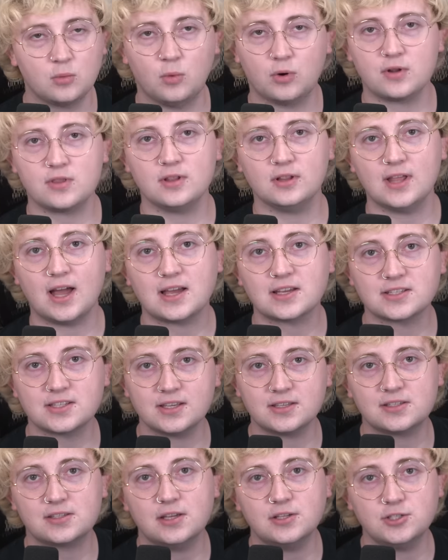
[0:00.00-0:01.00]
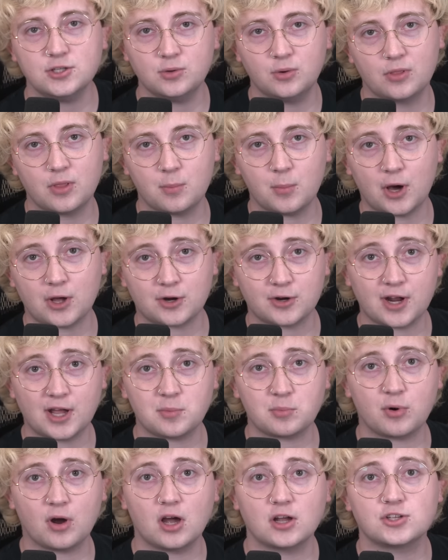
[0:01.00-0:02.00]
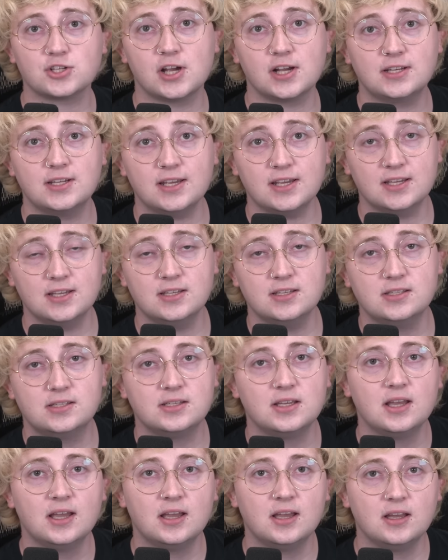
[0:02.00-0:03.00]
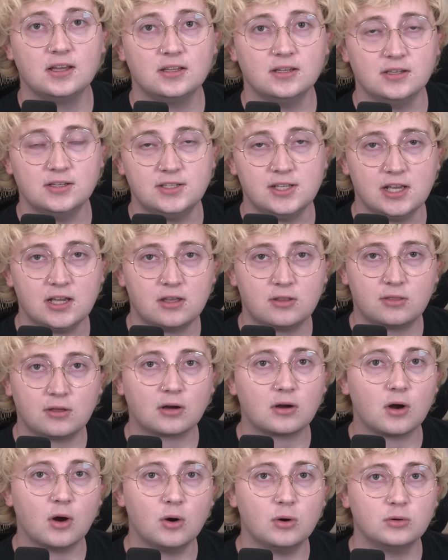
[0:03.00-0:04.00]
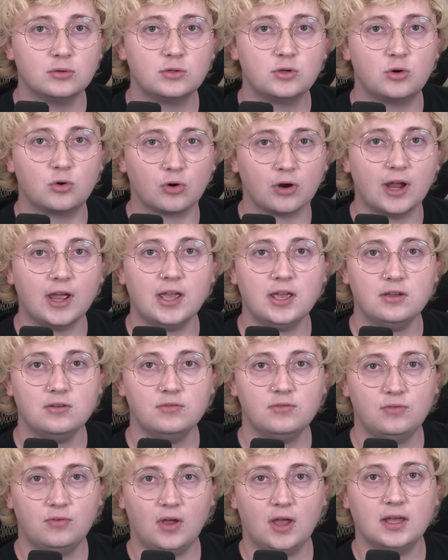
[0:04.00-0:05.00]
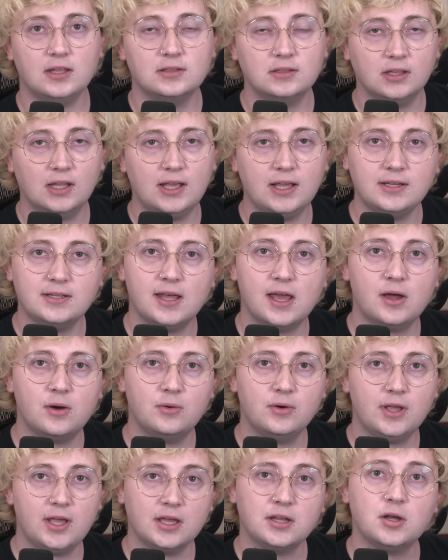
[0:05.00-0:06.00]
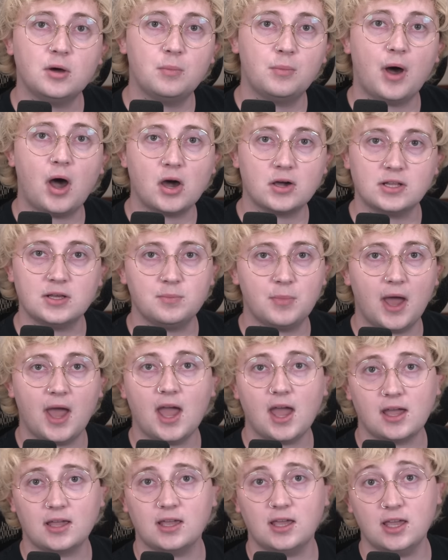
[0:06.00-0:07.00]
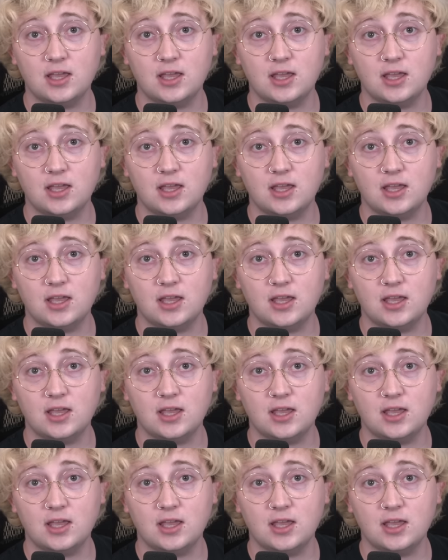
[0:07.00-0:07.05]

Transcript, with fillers: One of the last things they do in the Modern Knight Project is dig their own grave and lay down in a body bag